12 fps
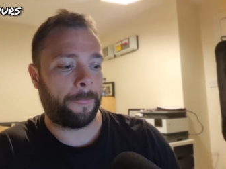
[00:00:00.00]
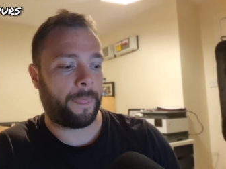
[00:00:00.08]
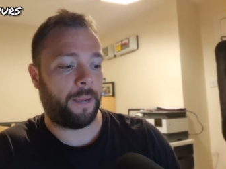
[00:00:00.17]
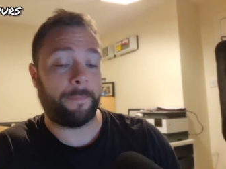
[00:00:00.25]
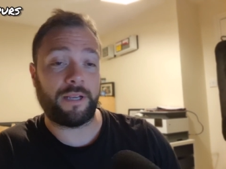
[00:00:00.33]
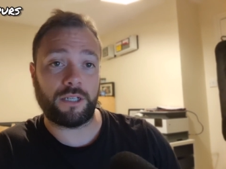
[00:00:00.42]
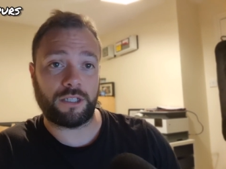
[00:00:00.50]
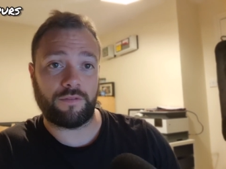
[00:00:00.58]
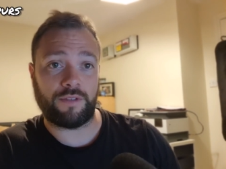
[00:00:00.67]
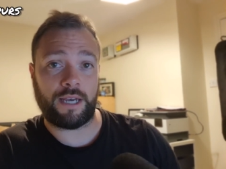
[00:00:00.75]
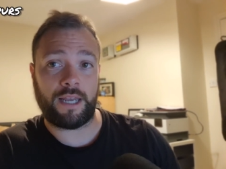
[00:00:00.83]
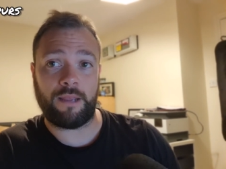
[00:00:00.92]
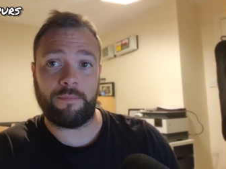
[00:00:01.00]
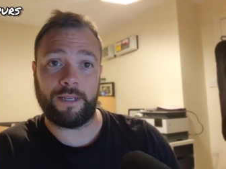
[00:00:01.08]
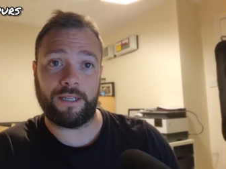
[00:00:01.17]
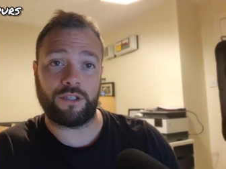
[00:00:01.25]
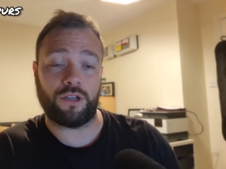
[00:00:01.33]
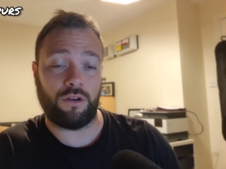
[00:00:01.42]
And because of that, it
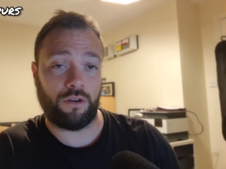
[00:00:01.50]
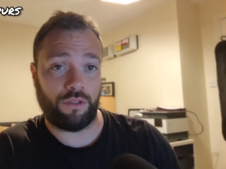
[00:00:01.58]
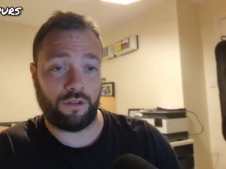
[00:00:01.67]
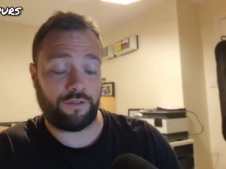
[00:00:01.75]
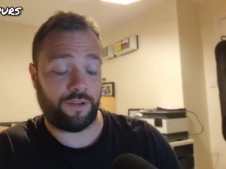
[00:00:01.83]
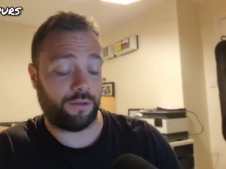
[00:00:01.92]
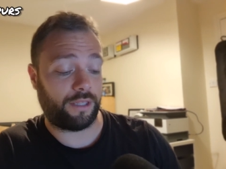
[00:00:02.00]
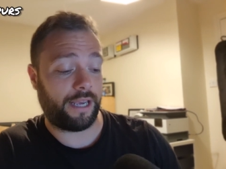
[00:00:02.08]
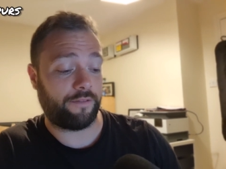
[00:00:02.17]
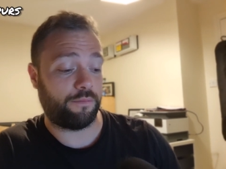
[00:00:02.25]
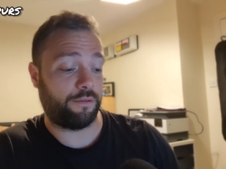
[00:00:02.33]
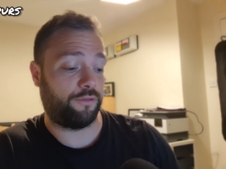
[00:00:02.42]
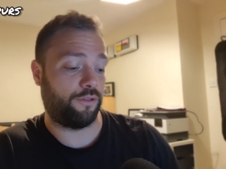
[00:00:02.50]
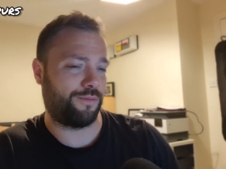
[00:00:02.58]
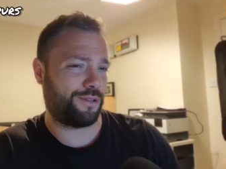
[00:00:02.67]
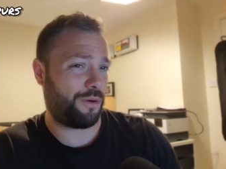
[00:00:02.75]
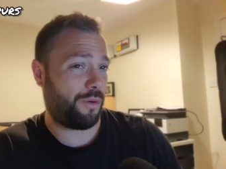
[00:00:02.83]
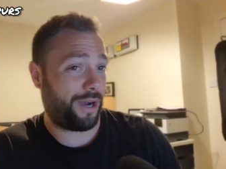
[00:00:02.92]
means on the field they haven't
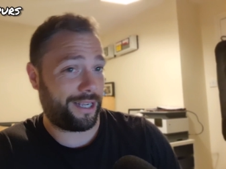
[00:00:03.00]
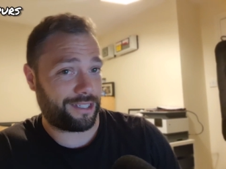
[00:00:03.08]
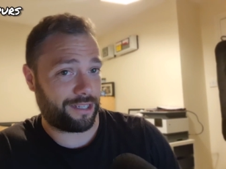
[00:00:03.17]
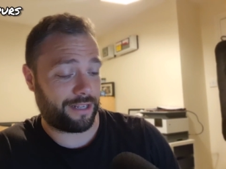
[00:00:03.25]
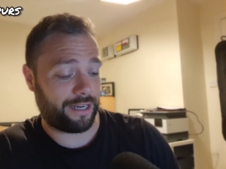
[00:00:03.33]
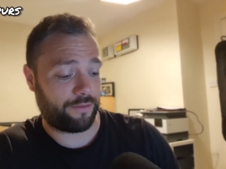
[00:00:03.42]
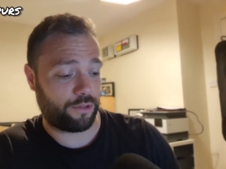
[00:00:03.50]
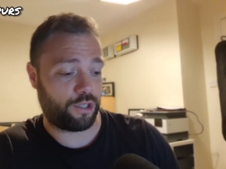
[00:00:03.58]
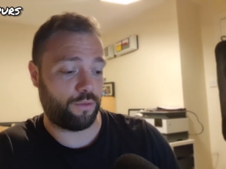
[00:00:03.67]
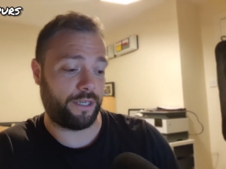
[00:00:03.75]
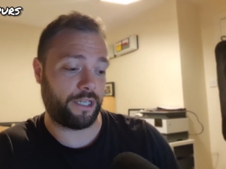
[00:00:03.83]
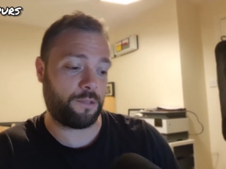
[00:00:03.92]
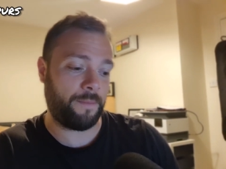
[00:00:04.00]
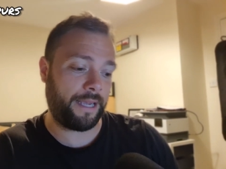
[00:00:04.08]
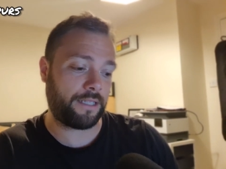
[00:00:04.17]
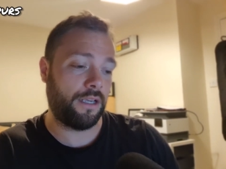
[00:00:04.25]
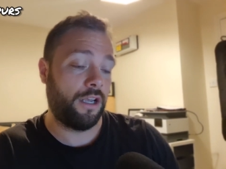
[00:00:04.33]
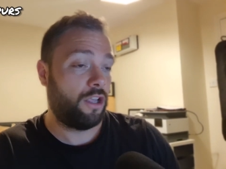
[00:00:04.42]
performed quite to the levels you would
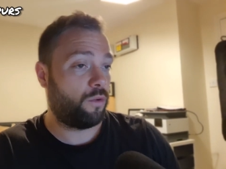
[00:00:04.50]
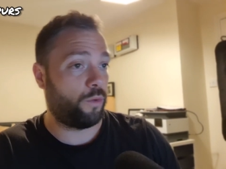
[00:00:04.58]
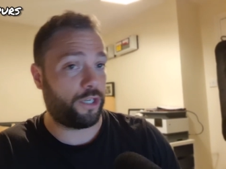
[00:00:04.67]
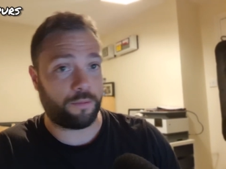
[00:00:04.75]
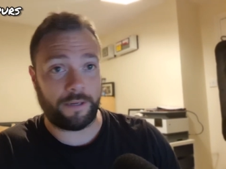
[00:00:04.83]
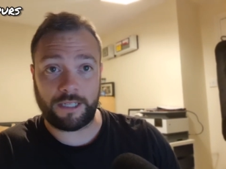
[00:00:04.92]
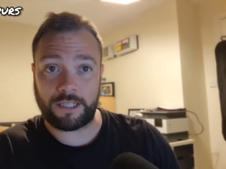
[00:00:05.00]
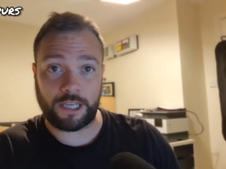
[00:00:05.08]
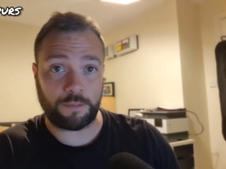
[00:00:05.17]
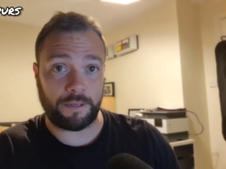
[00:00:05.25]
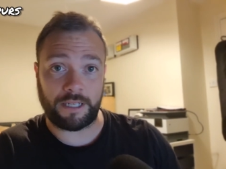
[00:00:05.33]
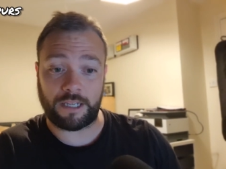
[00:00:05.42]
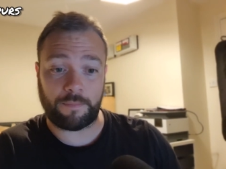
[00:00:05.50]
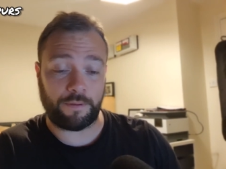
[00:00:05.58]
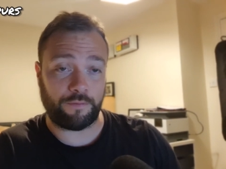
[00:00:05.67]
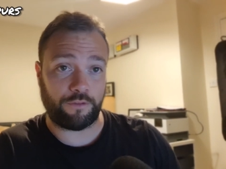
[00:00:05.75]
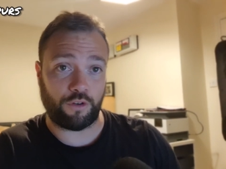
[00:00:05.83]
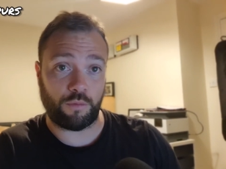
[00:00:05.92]
expect, which means there's been dip
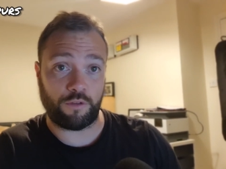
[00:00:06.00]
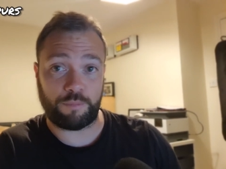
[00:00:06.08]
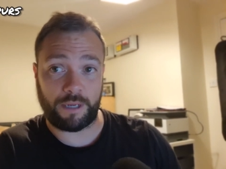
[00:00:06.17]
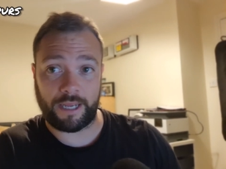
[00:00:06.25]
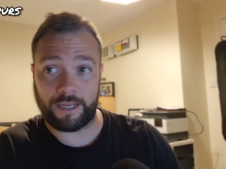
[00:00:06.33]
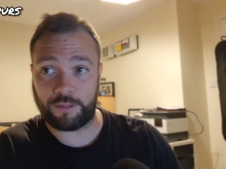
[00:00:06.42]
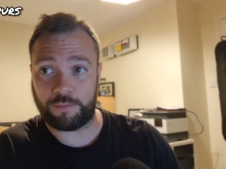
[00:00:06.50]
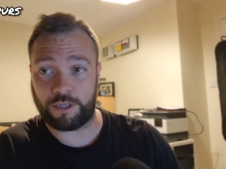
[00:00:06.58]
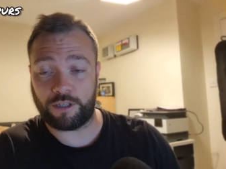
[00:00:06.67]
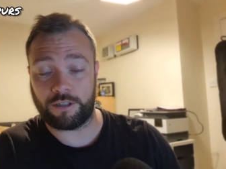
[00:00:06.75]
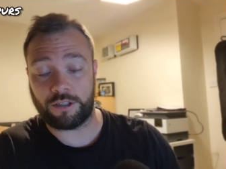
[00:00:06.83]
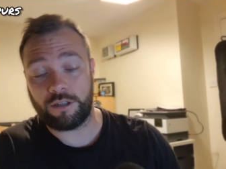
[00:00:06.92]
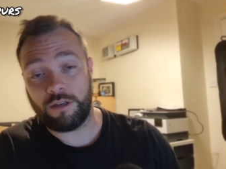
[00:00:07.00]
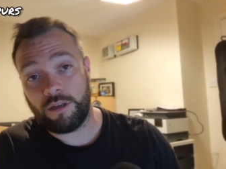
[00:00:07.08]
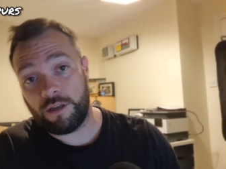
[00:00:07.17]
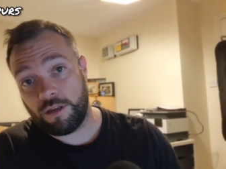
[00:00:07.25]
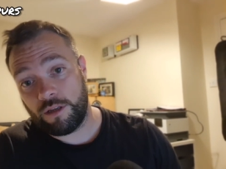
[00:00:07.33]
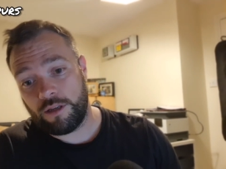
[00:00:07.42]
in form of players because
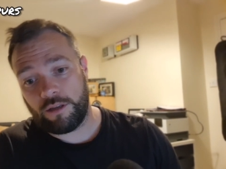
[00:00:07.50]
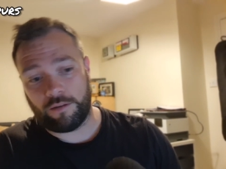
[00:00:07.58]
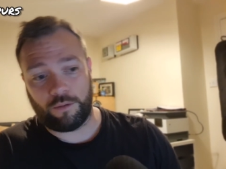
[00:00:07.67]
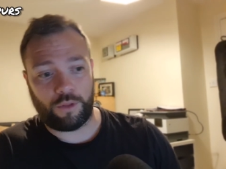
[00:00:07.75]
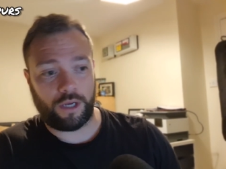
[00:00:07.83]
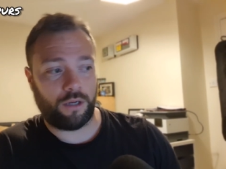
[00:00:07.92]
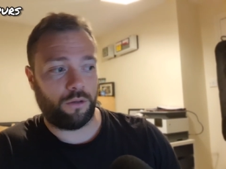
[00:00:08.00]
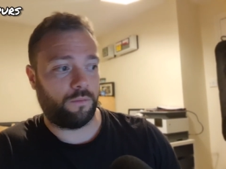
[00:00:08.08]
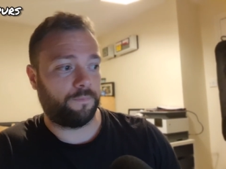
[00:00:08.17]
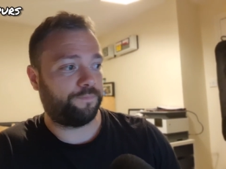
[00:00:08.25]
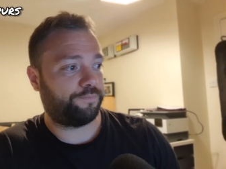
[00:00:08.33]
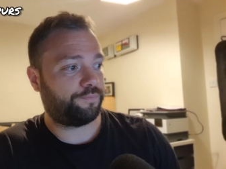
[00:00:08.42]
although